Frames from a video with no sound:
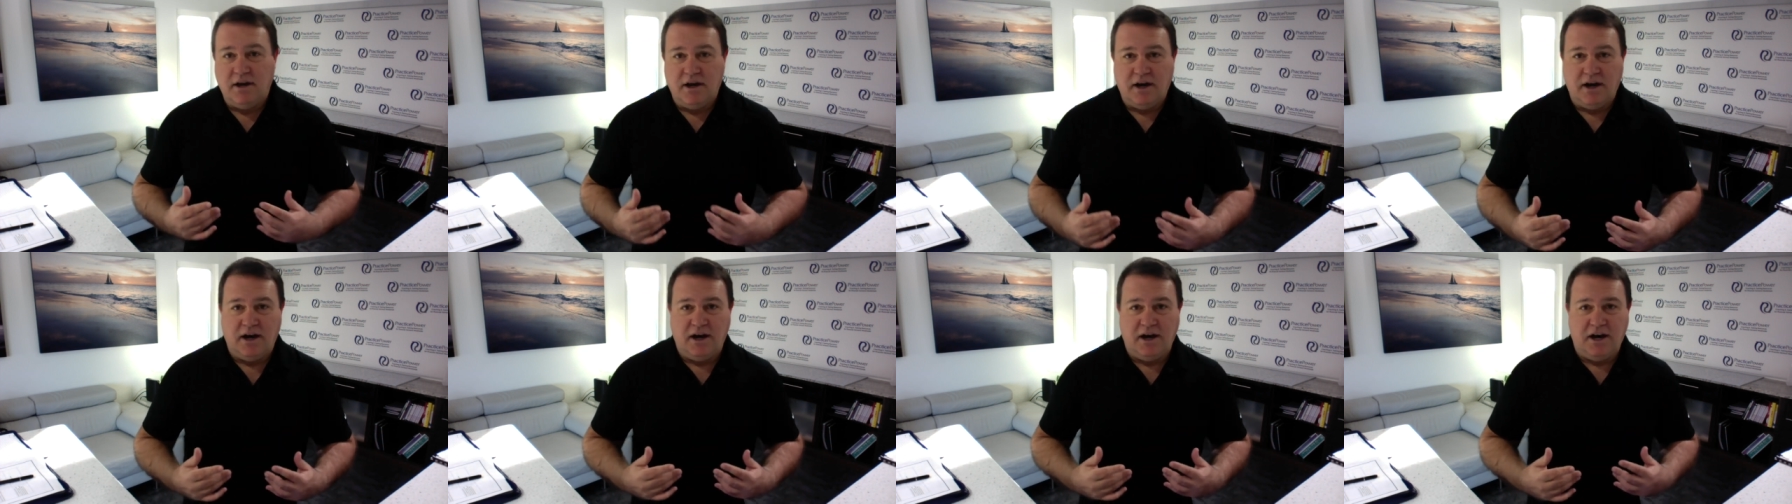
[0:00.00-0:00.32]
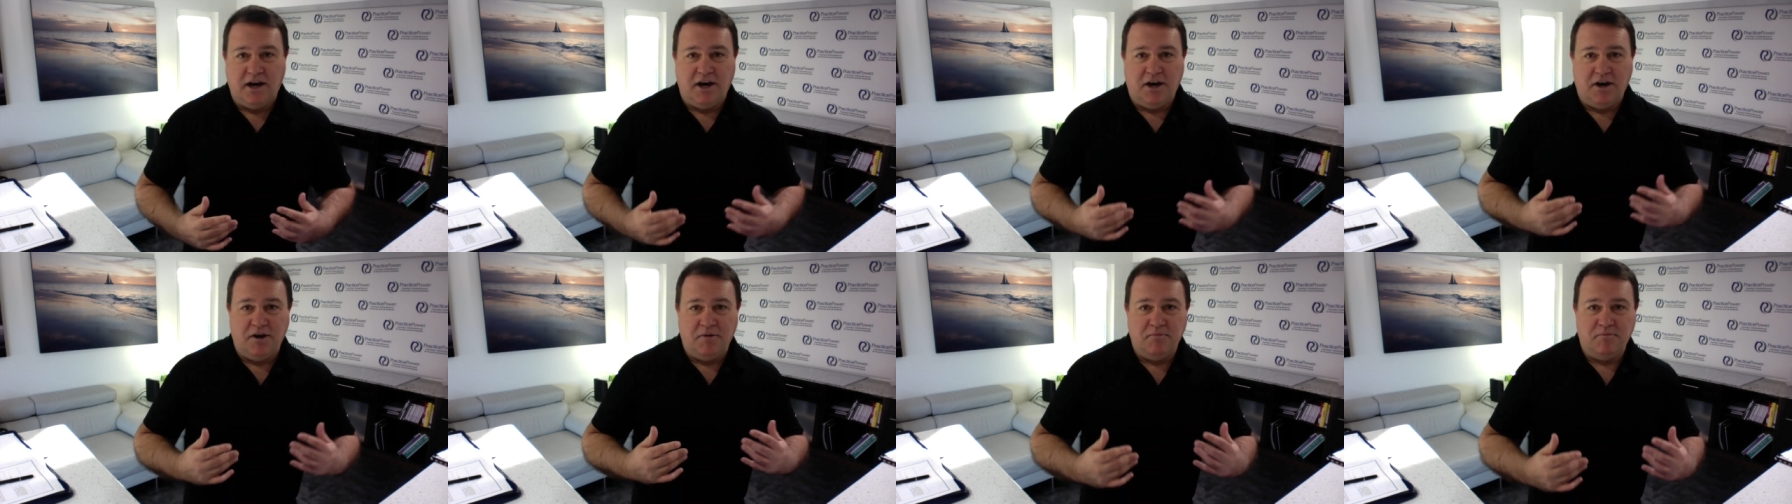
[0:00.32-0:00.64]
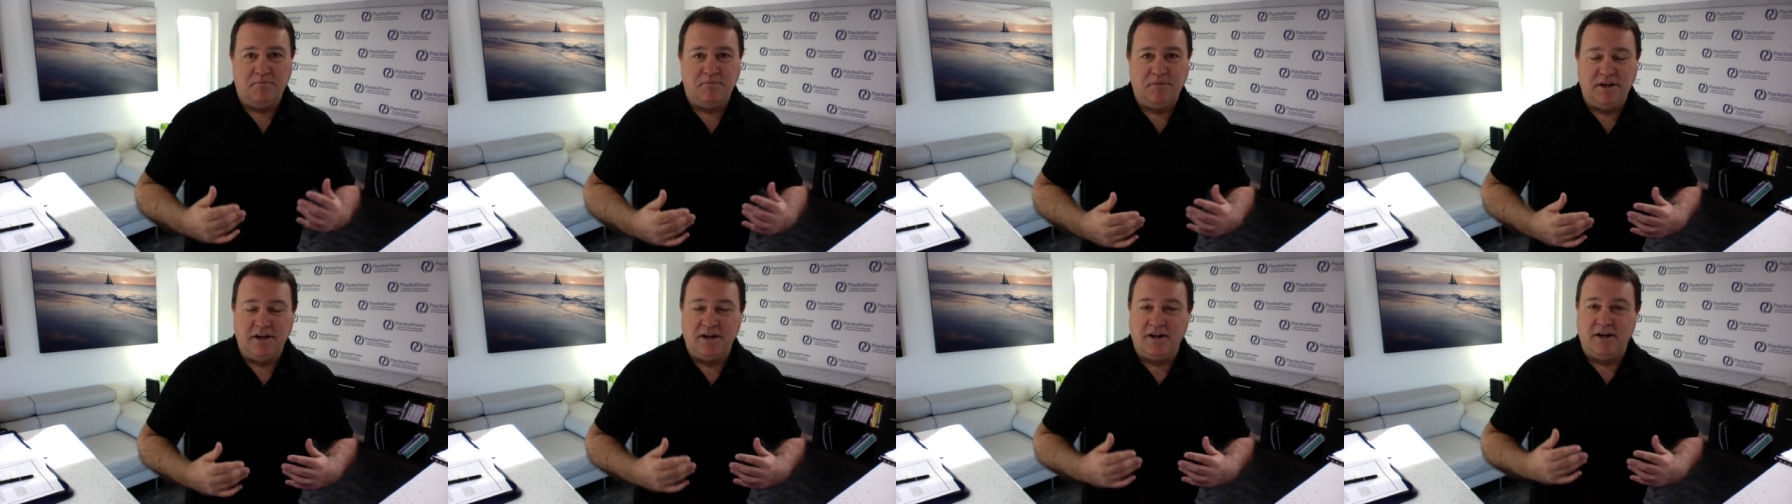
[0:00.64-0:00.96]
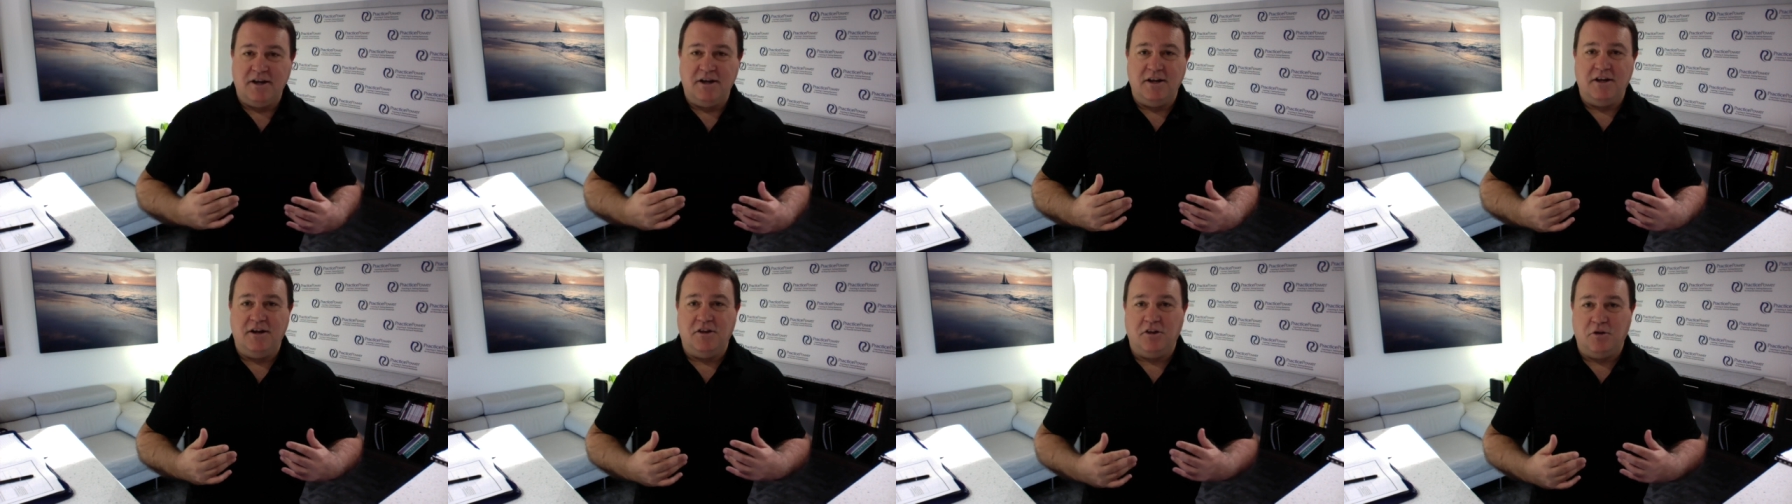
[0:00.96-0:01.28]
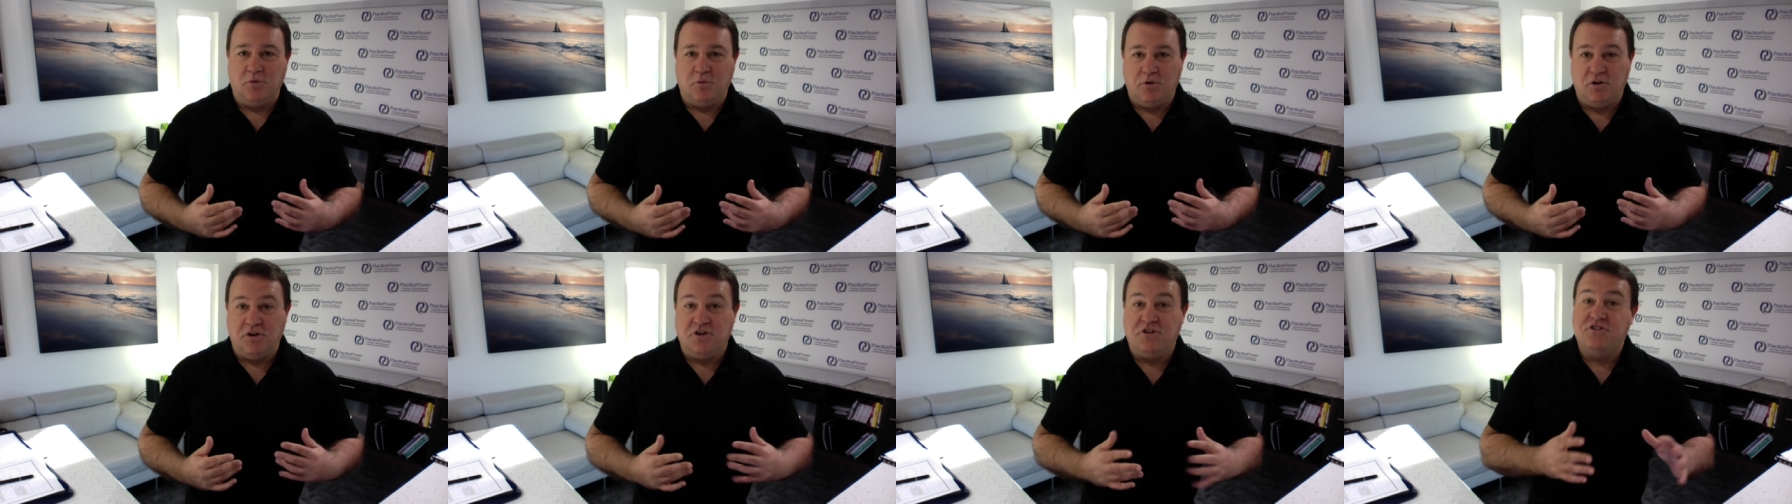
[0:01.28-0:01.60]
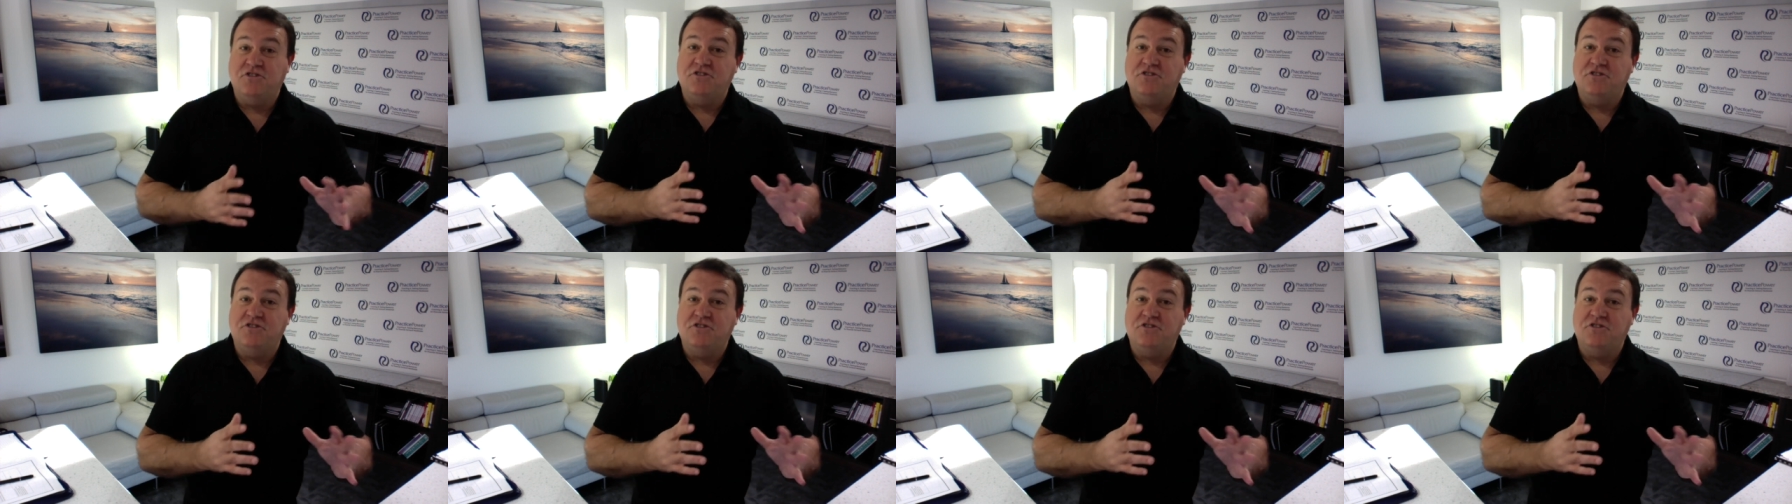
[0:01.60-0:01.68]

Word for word: um, in, in other words,